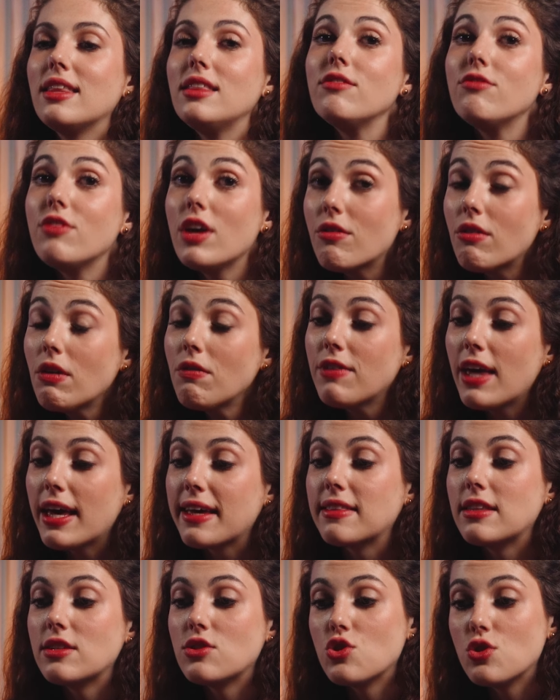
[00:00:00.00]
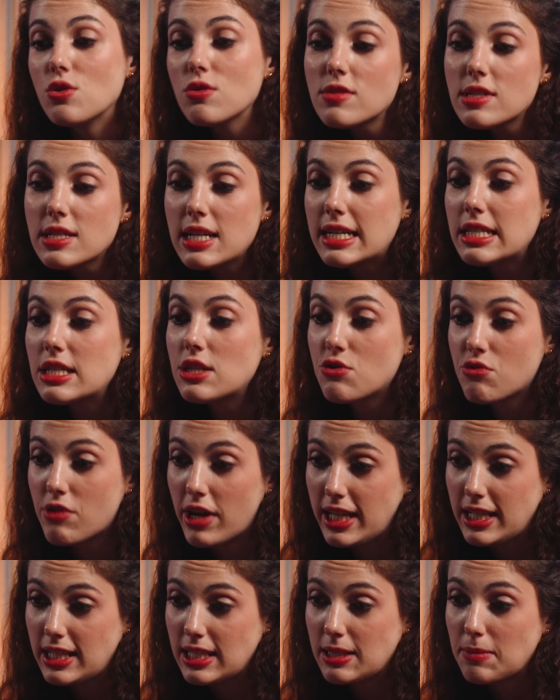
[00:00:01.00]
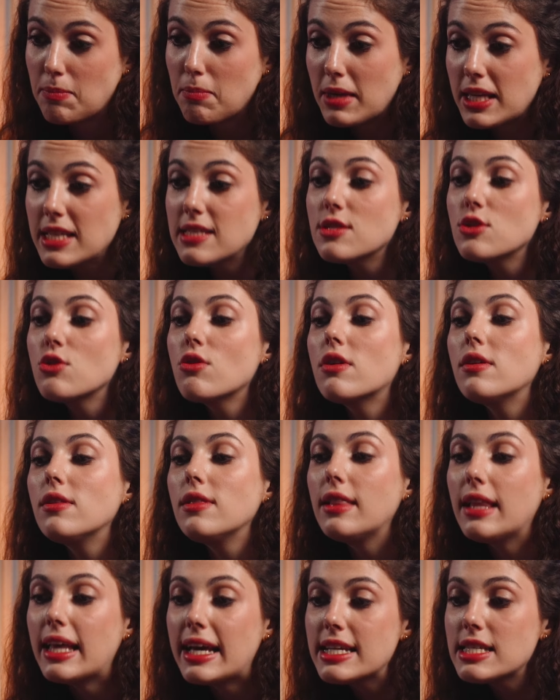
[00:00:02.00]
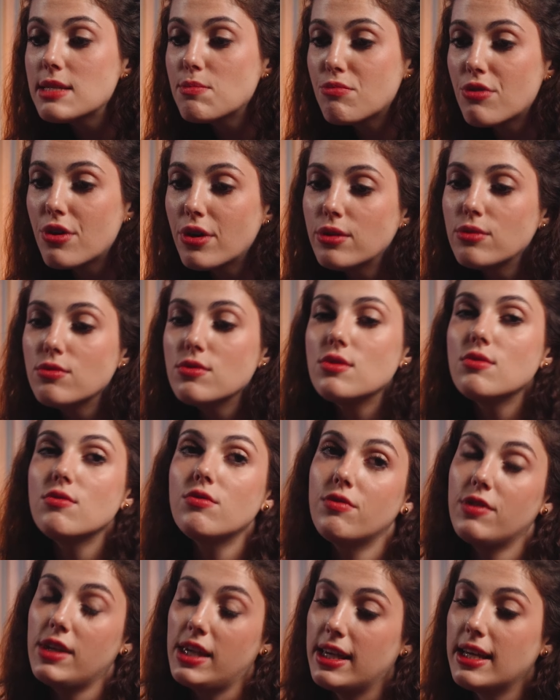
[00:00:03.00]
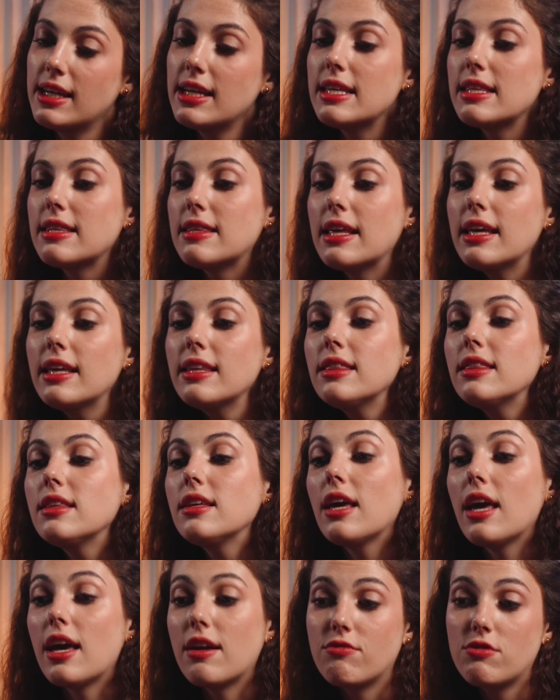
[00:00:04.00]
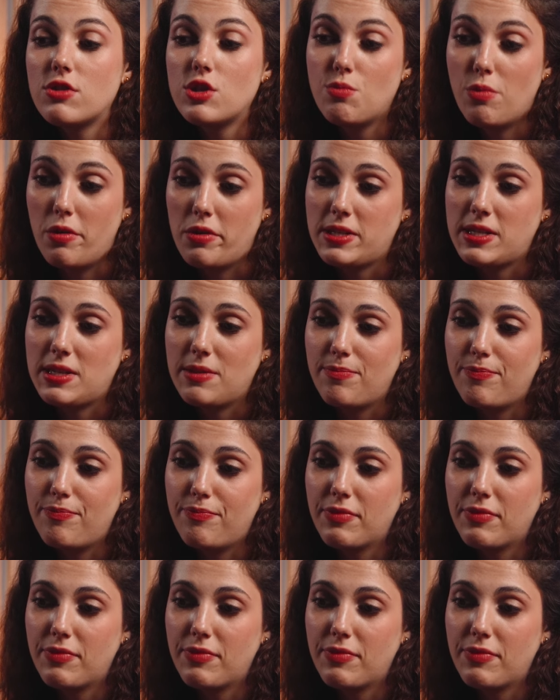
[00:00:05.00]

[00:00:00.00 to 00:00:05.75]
The very fact that you start trading means you are less prone to fear than the average person.